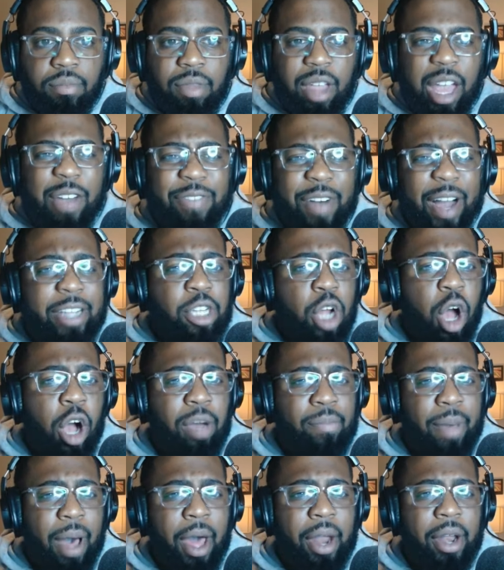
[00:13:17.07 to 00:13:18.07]
If I talk
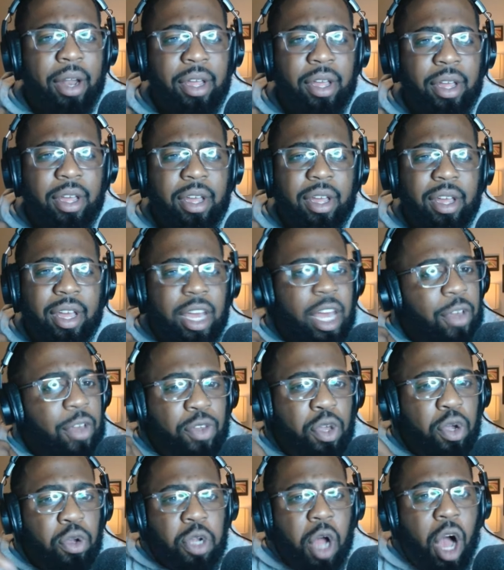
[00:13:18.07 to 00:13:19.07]
about it,
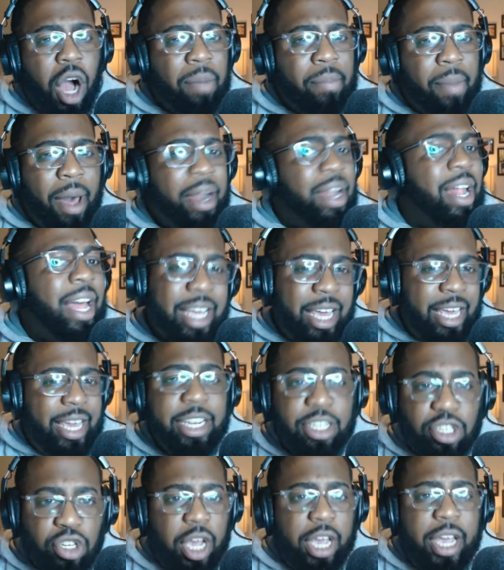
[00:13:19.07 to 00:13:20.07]
if you talk about it, like it
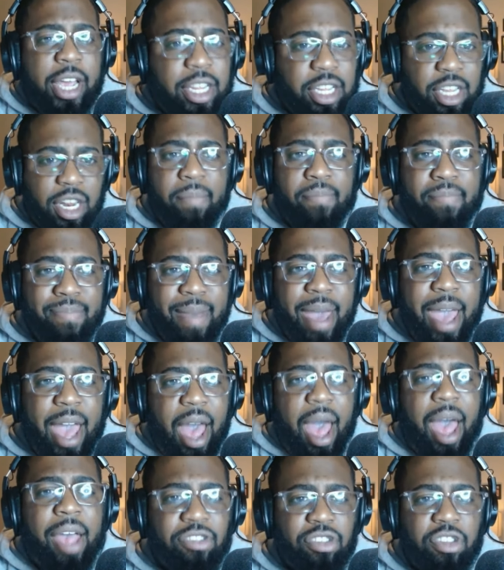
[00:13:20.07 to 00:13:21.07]
hits in a
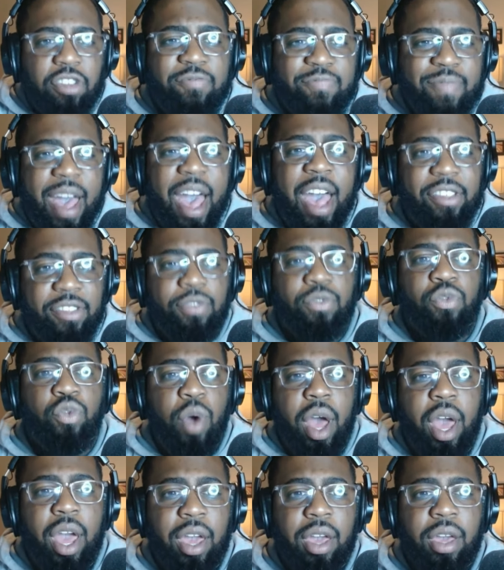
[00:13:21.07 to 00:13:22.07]
massive, massive
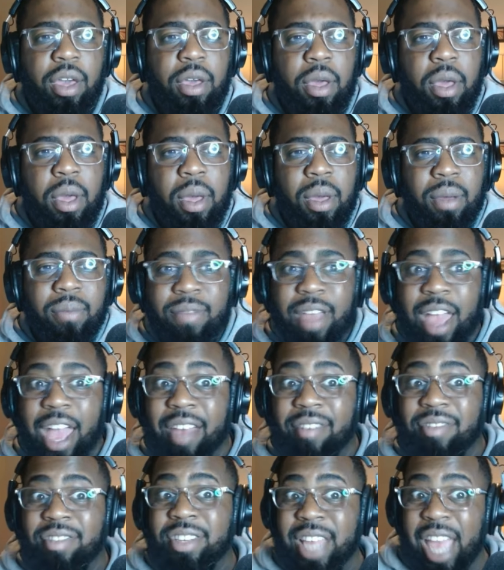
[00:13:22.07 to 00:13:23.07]
way.
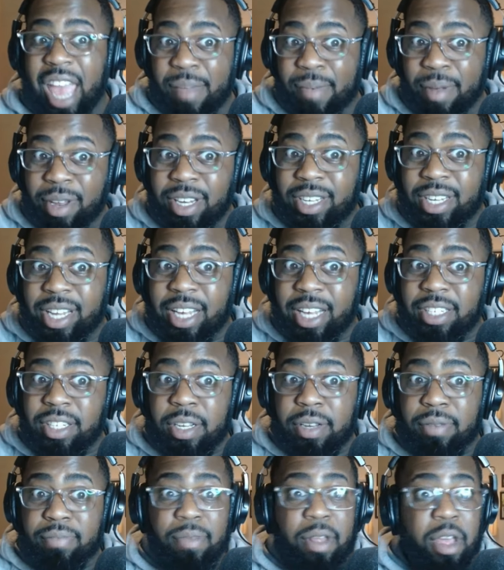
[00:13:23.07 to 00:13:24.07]
If Saban says
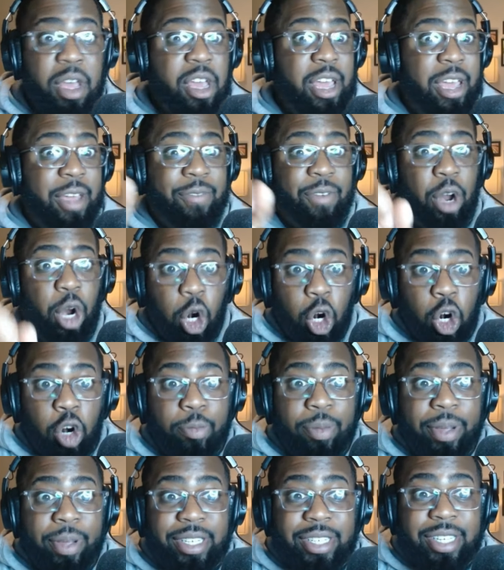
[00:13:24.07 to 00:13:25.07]
it, if
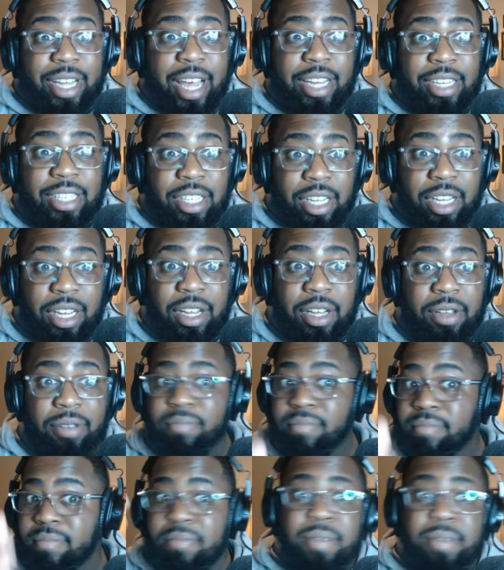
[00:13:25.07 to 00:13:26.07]
Urban says it,
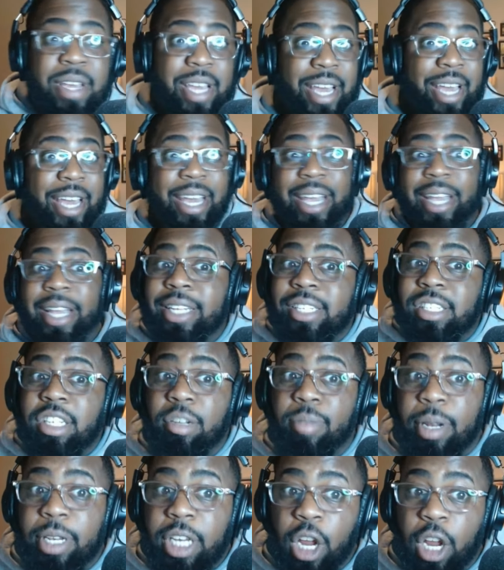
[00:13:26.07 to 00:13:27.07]
hits a
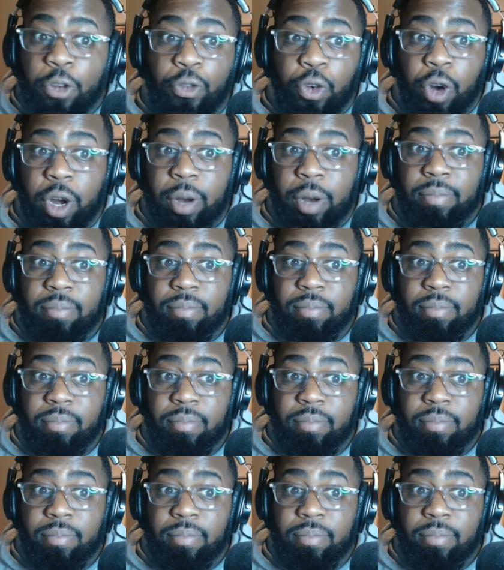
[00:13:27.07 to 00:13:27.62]
little bit different.